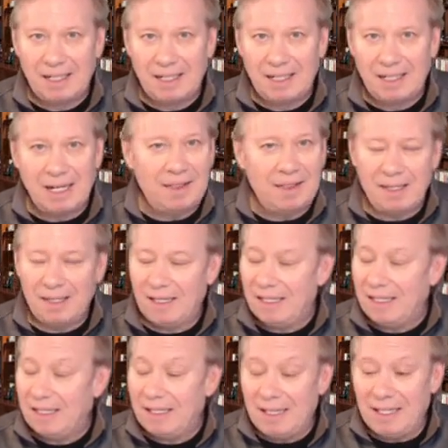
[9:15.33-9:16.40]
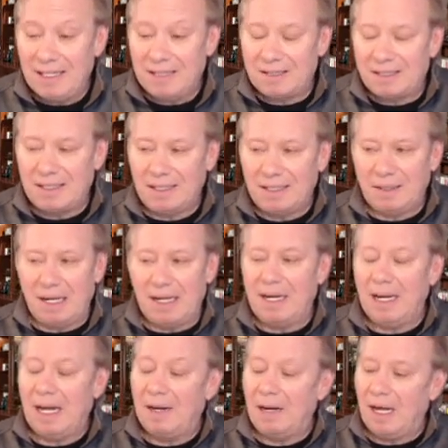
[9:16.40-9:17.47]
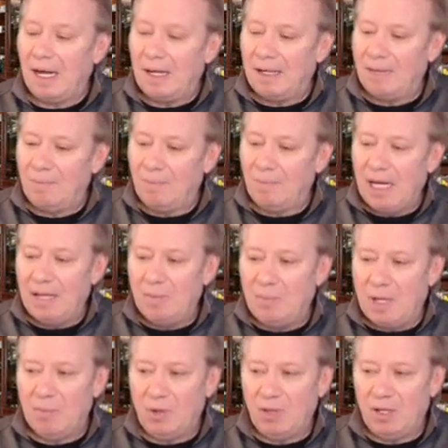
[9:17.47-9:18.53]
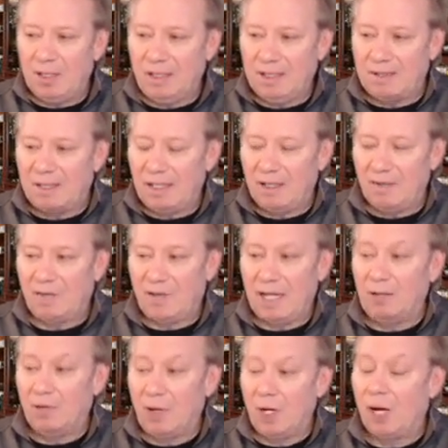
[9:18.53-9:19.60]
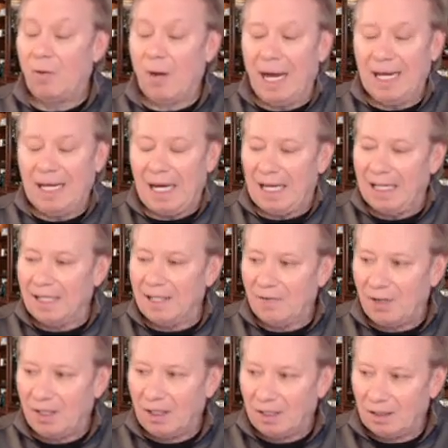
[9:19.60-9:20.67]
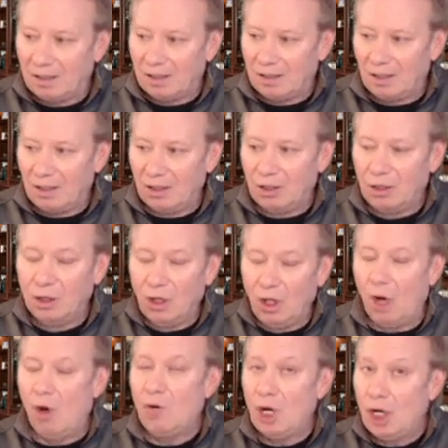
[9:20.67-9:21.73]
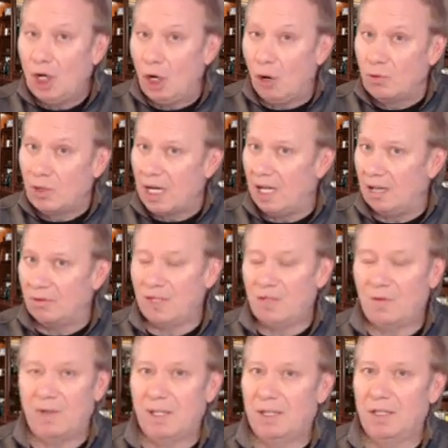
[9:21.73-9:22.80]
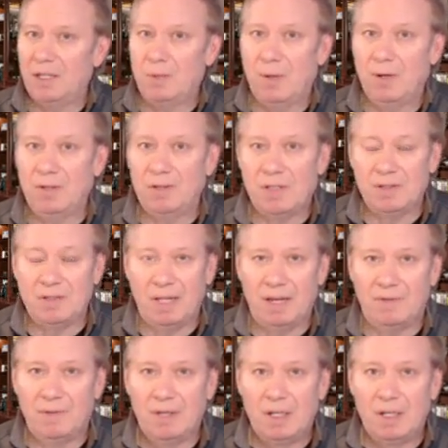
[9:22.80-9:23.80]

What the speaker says: on it's and many people that listen and follow know I have low to no tolerance for the conspiracy stuff.